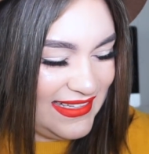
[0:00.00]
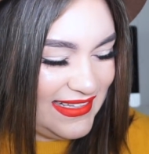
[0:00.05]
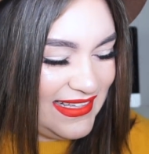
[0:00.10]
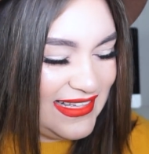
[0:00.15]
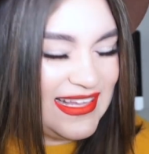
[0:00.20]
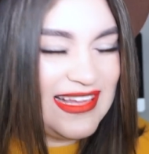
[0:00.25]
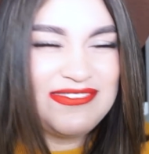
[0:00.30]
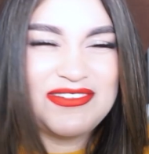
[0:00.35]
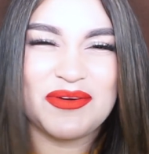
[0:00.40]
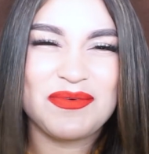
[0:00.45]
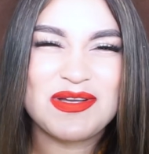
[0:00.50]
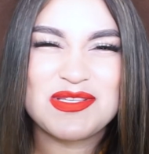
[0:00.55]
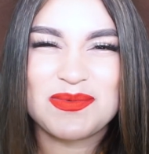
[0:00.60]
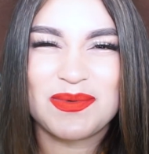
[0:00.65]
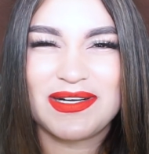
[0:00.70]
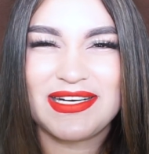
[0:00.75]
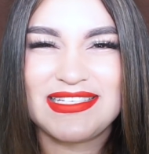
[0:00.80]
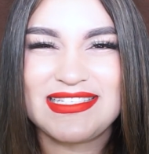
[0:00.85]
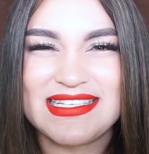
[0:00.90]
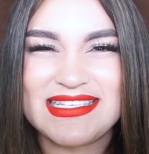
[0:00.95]
I've always
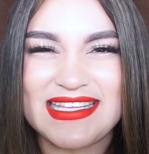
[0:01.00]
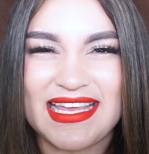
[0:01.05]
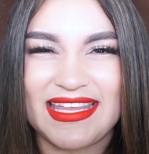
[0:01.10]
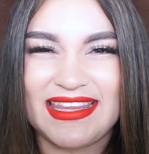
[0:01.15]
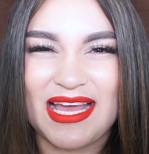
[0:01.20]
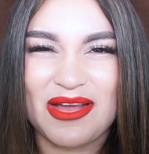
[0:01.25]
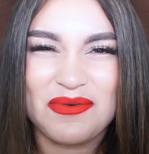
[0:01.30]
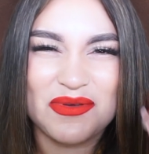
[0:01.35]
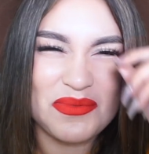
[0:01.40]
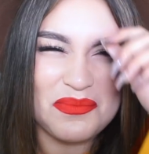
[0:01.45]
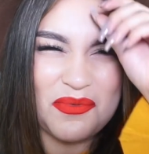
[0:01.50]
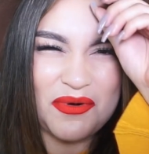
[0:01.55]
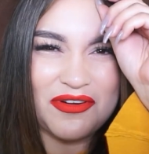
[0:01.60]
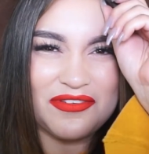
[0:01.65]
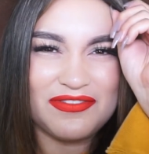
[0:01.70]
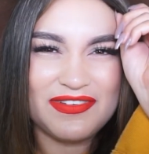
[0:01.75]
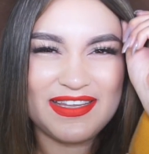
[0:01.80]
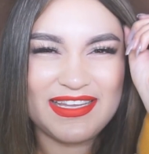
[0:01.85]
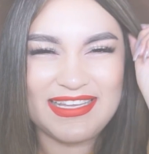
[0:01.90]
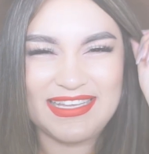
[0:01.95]
wanted to say that with
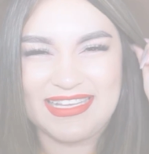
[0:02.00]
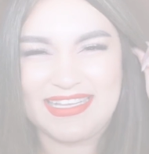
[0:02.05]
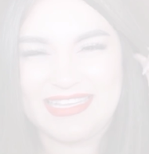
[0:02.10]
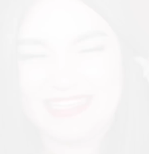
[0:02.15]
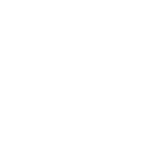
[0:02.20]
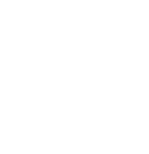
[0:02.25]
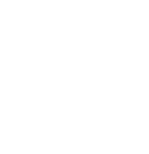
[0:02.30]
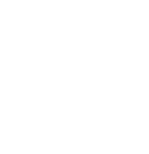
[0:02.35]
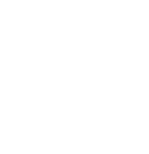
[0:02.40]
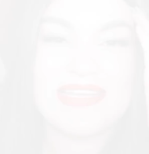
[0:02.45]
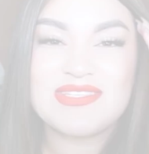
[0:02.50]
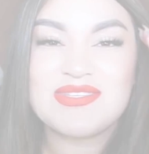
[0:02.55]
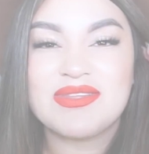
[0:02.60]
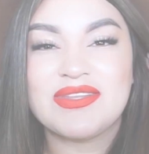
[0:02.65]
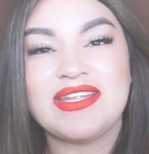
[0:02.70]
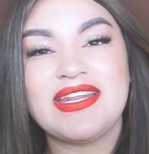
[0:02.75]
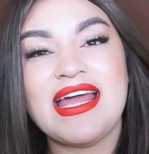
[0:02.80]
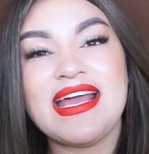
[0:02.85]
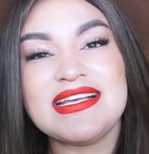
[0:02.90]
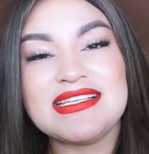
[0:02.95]
Morphe. Okay, so
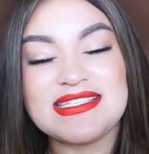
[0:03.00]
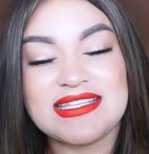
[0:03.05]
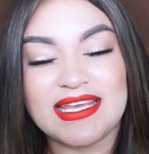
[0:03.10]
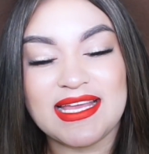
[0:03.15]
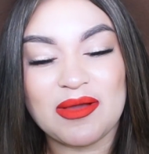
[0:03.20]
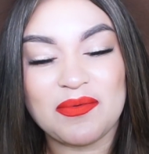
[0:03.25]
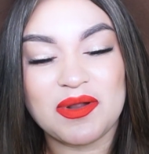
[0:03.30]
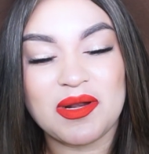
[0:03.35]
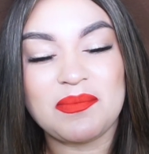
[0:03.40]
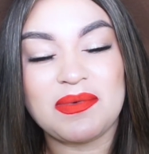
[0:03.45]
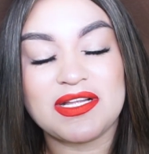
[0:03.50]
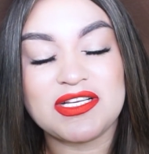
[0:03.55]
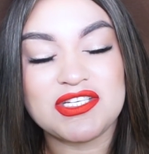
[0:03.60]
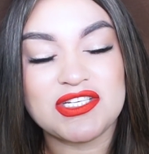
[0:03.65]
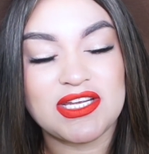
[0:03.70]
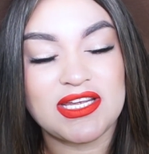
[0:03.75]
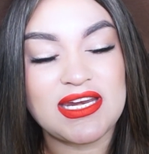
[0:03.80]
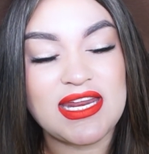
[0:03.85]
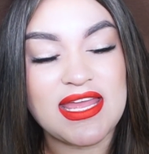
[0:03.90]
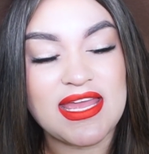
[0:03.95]
the next thing I want to
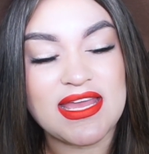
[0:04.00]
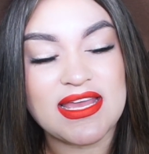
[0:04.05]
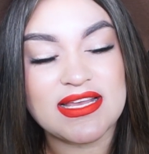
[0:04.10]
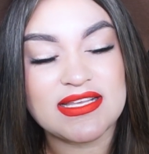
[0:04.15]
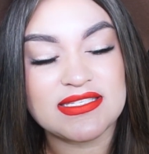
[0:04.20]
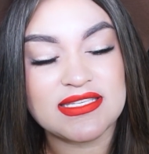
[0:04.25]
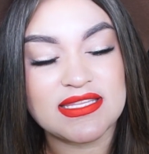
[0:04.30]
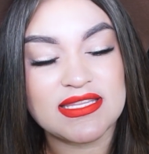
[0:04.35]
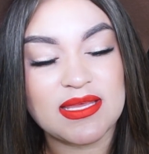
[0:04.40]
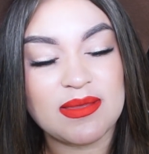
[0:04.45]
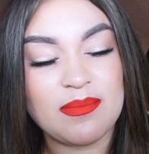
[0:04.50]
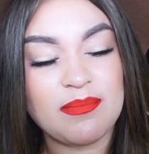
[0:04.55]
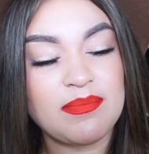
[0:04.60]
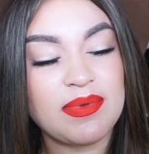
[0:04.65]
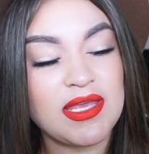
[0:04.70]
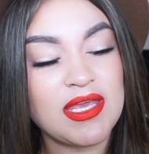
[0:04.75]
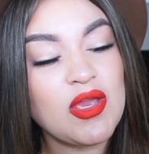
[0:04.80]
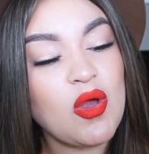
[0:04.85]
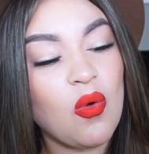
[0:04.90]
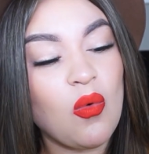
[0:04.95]
mention is the
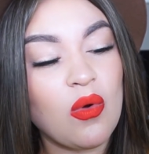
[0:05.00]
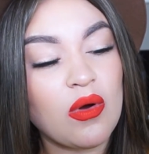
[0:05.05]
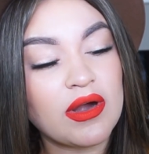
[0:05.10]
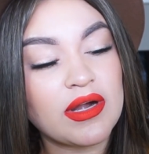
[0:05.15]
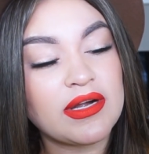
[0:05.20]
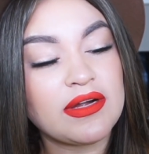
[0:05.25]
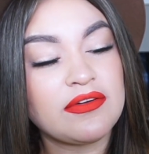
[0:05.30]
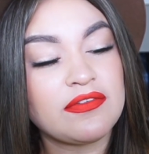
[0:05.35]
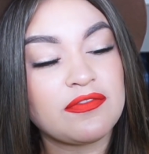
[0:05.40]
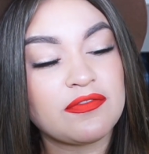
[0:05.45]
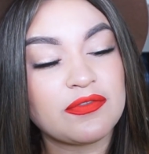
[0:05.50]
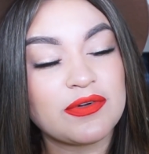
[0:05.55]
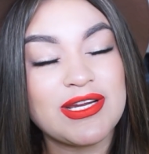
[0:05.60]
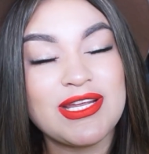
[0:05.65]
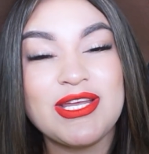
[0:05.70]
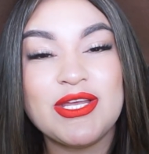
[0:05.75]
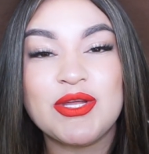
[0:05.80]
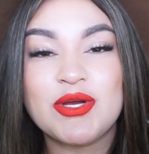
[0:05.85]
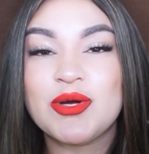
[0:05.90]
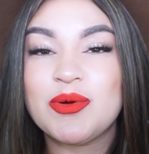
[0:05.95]
BIORE
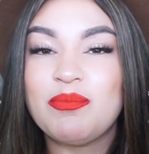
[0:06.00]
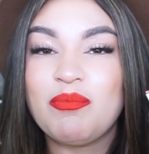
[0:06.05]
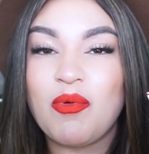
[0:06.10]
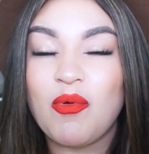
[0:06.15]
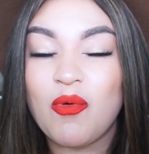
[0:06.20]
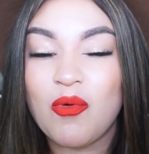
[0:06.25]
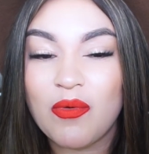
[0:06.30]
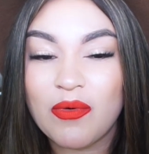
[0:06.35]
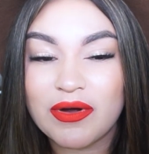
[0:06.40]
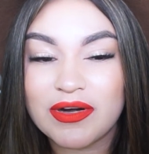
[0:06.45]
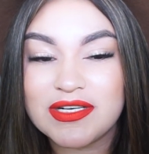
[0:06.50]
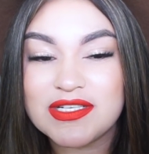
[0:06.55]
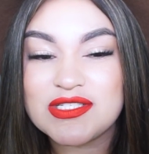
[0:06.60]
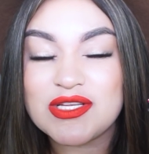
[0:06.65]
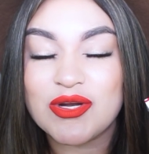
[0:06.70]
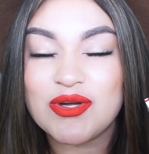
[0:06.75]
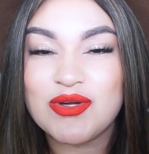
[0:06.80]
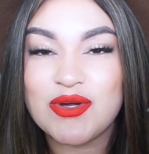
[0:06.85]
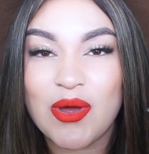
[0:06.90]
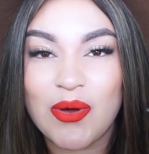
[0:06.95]
Free Your
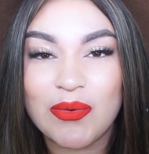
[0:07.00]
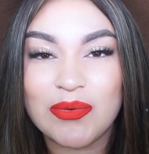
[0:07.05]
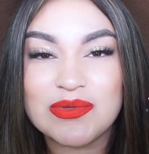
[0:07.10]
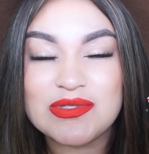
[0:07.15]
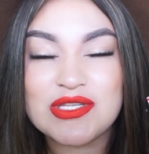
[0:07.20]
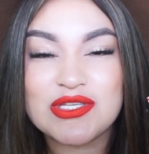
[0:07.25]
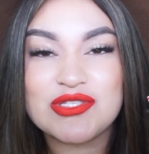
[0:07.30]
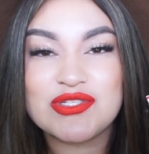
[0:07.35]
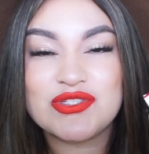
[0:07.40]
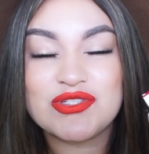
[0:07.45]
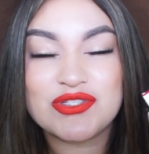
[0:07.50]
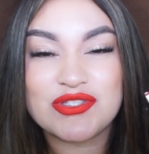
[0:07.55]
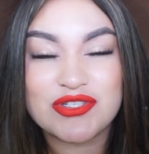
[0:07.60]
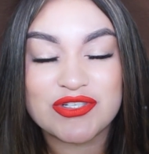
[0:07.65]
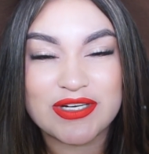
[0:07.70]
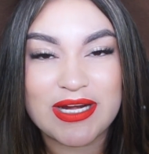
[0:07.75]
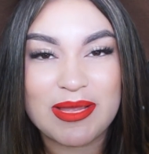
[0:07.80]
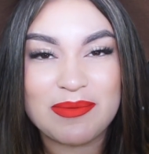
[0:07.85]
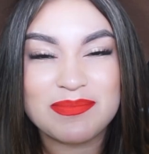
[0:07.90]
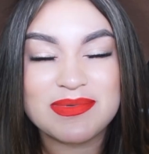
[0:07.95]
Pores Nose
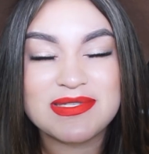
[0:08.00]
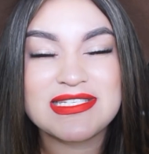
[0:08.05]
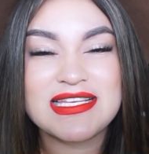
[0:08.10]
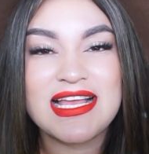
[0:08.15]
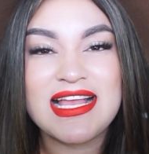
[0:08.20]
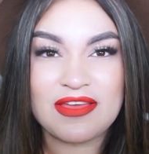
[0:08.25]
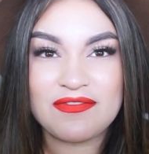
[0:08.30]
Strips.